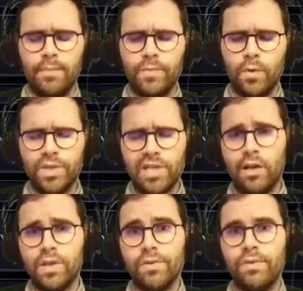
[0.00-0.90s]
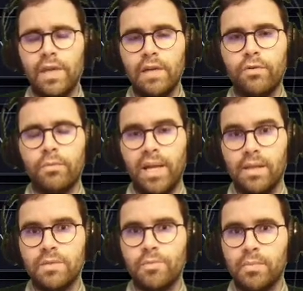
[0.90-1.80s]
Which I also think for
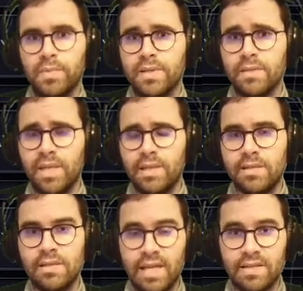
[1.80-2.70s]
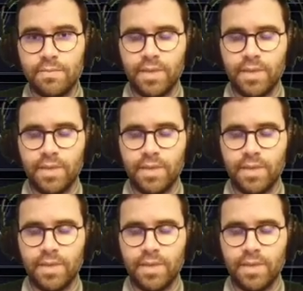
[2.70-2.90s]
balance purposes makes sense,